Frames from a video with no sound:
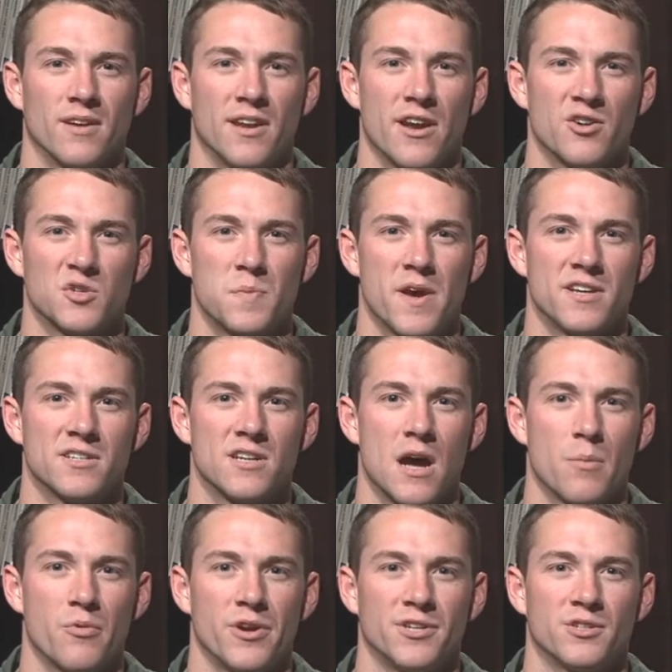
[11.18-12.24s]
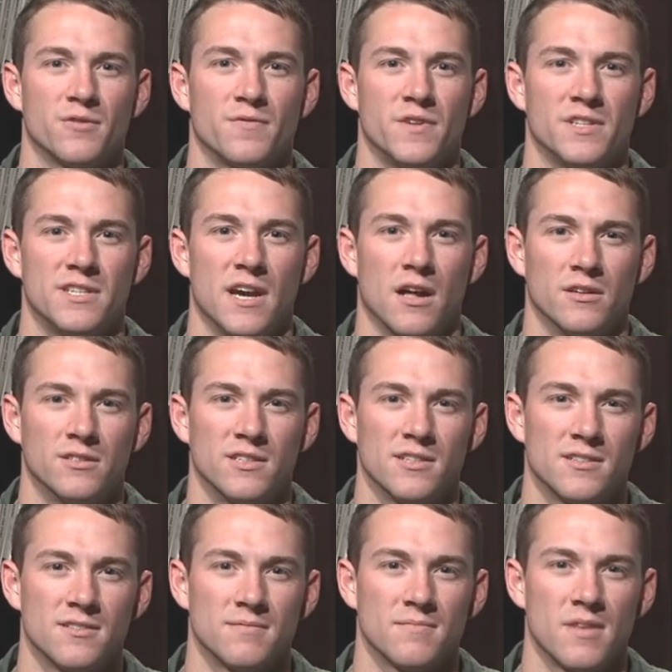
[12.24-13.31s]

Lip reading: an aerospace and operational physiologist.